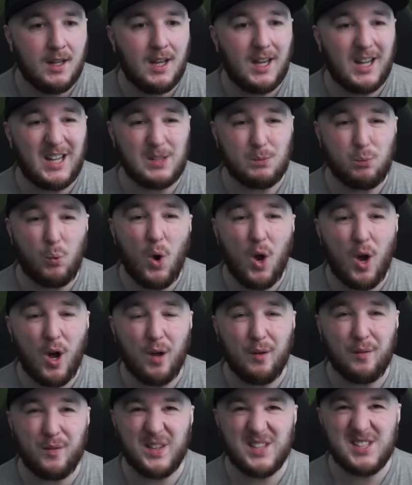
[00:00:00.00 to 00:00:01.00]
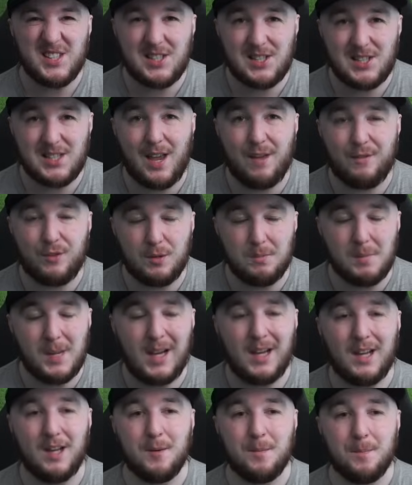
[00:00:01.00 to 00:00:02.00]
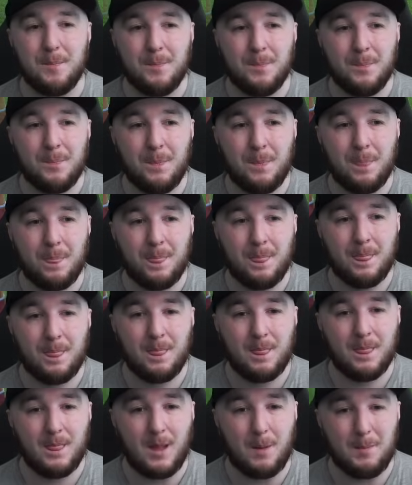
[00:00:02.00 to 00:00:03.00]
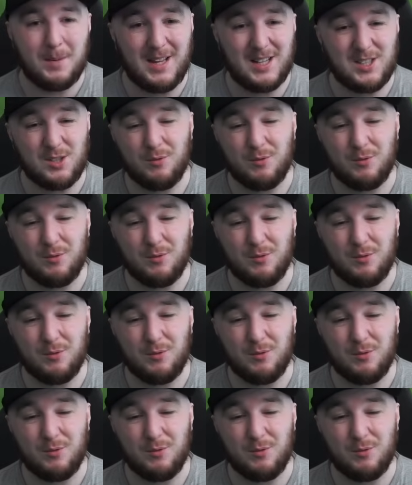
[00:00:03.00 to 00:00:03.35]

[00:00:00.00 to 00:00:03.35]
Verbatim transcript: He's worth 7 million. I mean, that's a